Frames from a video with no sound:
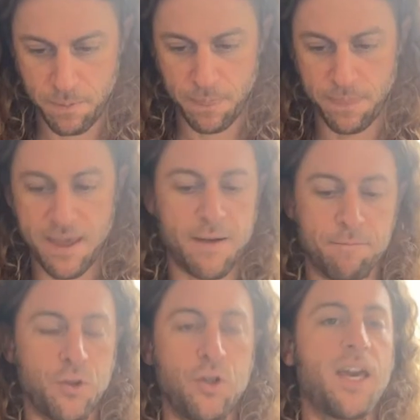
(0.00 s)
yeah,
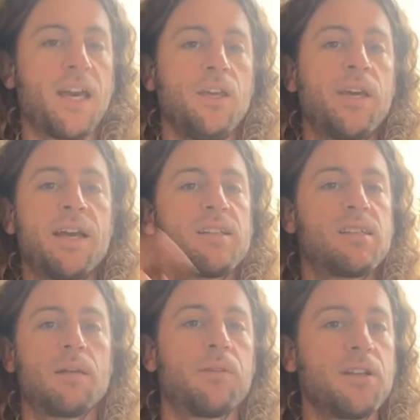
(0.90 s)
you can't
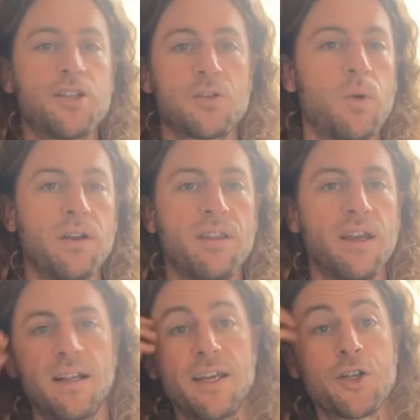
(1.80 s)
separate just one thing.
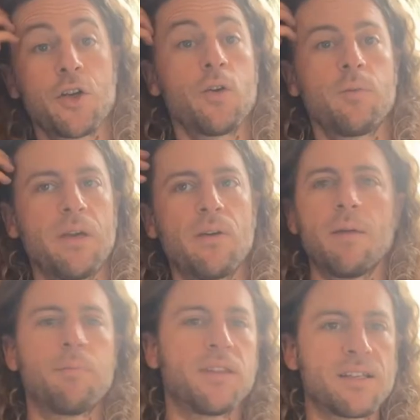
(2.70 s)
Like, sure, it would be great,
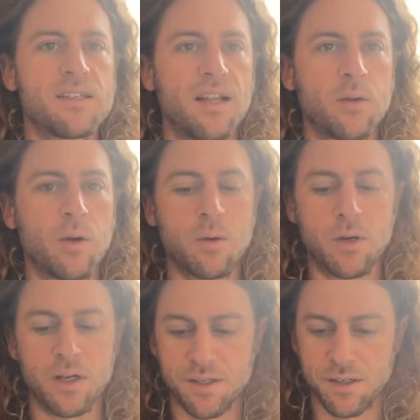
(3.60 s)
but that's not the way it
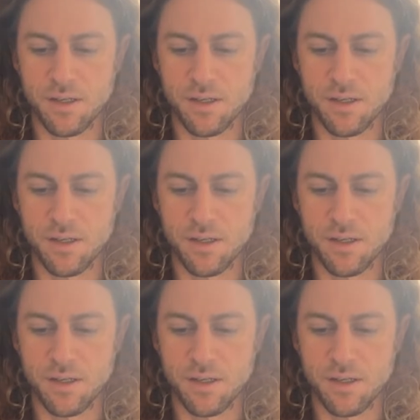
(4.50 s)
works.